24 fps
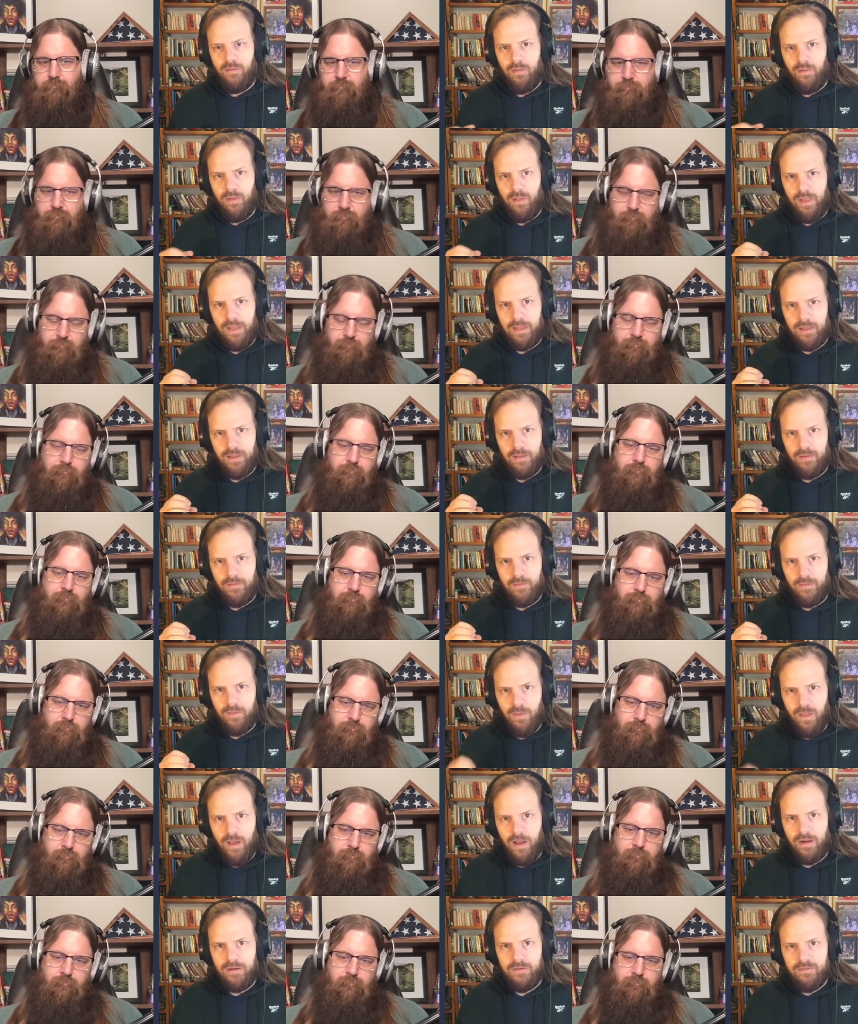Speaker 1: like
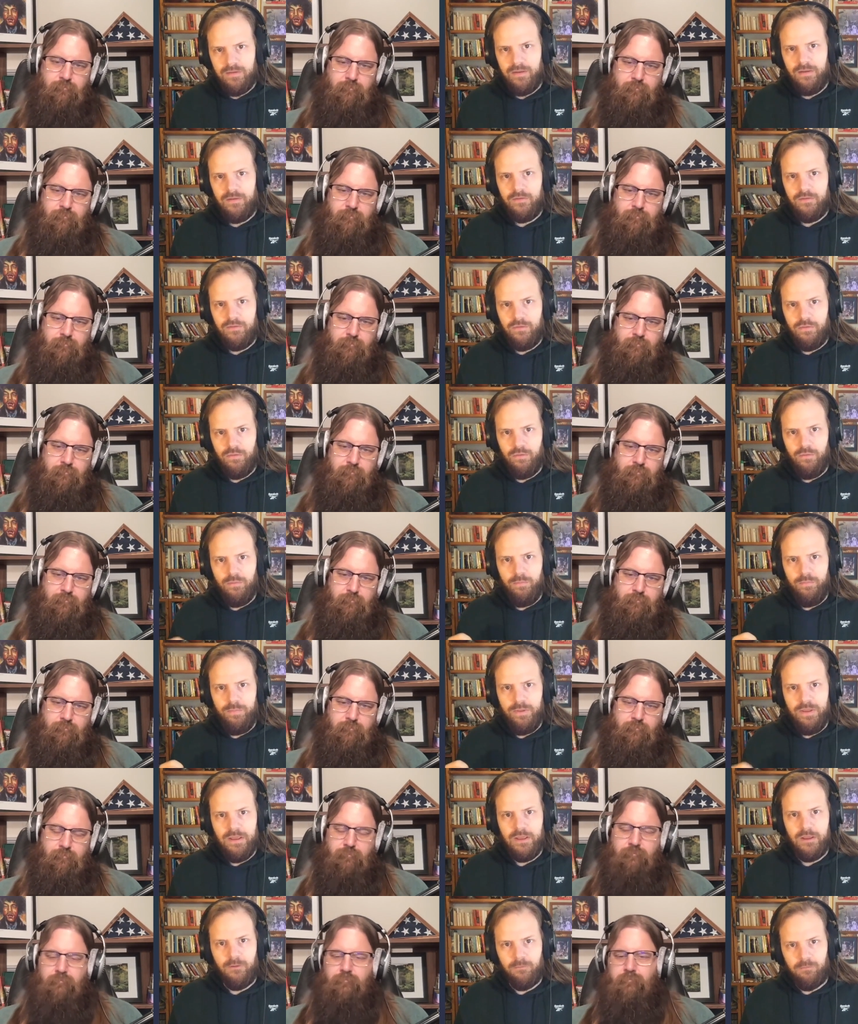locked into
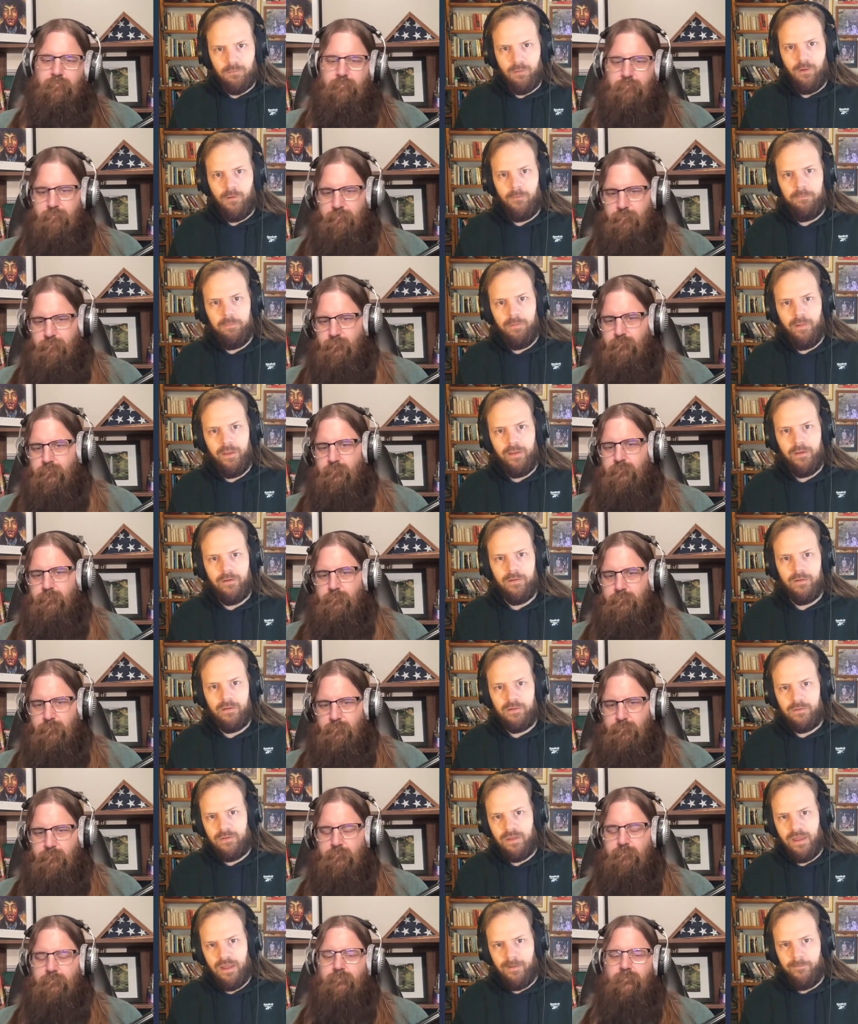being a role player
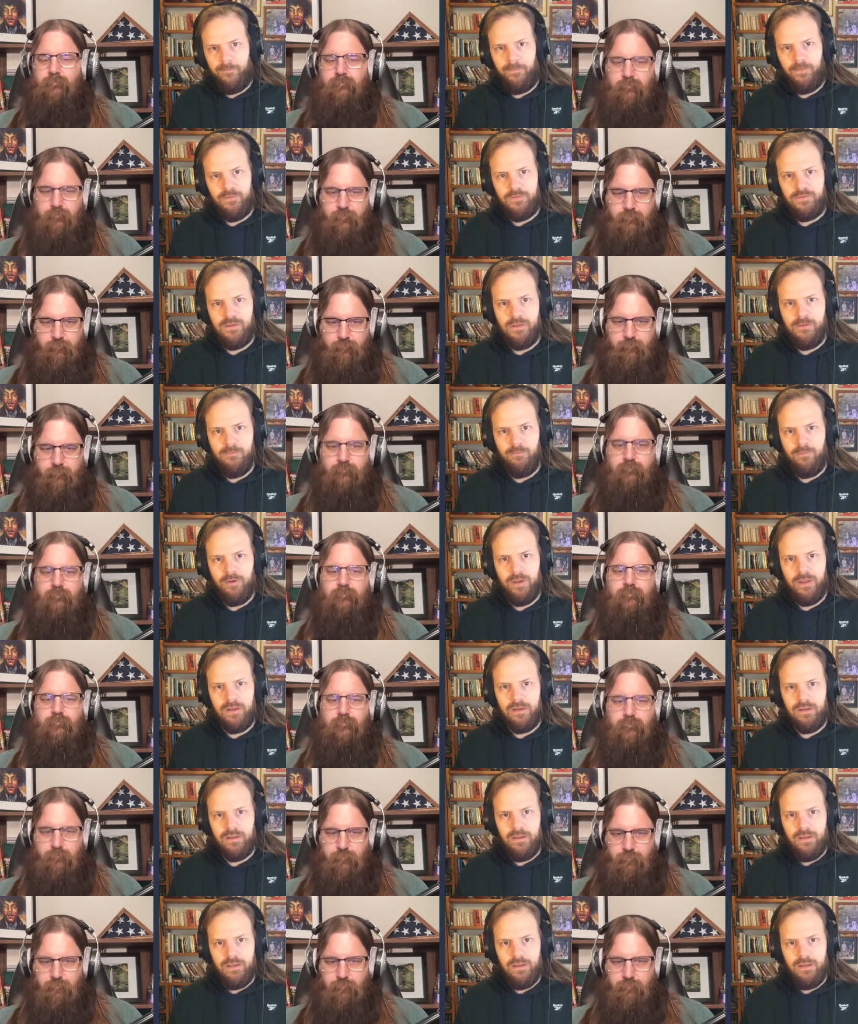to help the team win.